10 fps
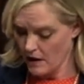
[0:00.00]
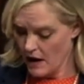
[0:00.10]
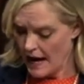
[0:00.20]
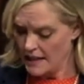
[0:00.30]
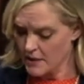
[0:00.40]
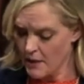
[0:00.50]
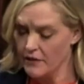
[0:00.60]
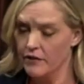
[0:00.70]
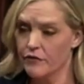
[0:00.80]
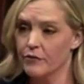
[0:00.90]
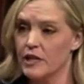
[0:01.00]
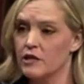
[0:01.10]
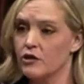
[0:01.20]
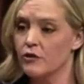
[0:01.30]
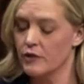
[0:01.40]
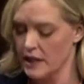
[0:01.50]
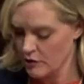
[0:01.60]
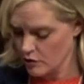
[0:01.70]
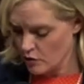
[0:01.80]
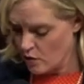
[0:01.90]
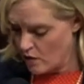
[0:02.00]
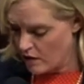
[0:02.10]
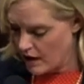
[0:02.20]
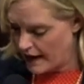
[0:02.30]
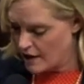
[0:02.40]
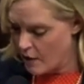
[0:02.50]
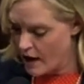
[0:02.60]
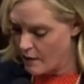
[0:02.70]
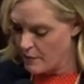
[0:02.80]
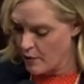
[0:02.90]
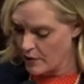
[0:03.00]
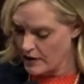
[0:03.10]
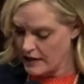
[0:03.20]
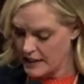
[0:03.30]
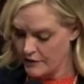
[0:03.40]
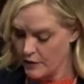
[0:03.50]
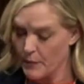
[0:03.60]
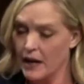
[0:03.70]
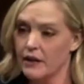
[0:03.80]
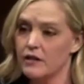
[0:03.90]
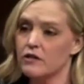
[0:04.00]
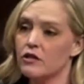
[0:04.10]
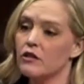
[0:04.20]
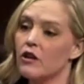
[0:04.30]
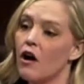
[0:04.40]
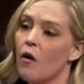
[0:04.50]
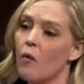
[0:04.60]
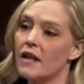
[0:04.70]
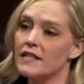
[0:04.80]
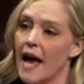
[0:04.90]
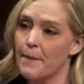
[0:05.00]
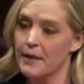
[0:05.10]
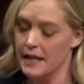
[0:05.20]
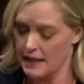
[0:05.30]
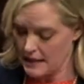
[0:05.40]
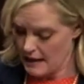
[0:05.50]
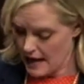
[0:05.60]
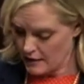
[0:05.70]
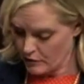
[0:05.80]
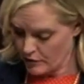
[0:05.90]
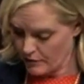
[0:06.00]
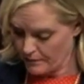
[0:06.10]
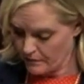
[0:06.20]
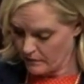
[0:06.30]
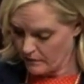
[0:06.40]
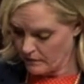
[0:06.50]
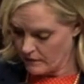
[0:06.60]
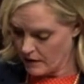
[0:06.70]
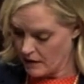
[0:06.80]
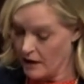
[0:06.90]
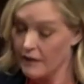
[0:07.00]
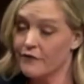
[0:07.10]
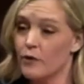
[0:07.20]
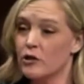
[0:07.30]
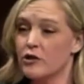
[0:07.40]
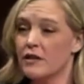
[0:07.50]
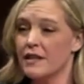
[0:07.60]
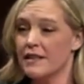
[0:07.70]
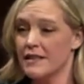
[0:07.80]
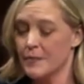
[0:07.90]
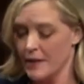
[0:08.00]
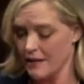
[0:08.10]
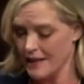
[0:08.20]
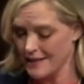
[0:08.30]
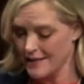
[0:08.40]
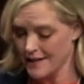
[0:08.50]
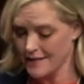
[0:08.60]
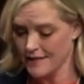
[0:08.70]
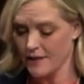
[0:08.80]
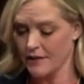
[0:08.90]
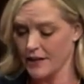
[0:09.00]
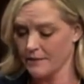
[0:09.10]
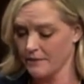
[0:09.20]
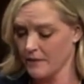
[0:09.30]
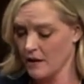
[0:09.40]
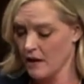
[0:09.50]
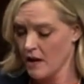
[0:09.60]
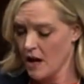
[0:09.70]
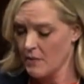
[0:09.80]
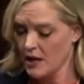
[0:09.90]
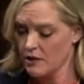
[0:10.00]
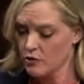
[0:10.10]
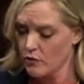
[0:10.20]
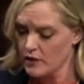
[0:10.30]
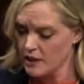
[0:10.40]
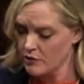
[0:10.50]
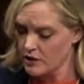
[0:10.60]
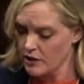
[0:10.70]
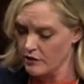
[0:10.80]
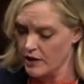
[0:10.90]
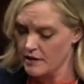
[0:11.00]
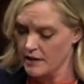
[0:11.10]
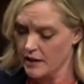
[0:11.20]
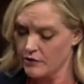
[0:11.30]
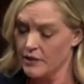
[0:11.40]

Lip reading: As a mother of 3 children in school, I know how important it is for parents to know what's happening in the classroom. Unfortunately, this bill is necessary because school districts across the country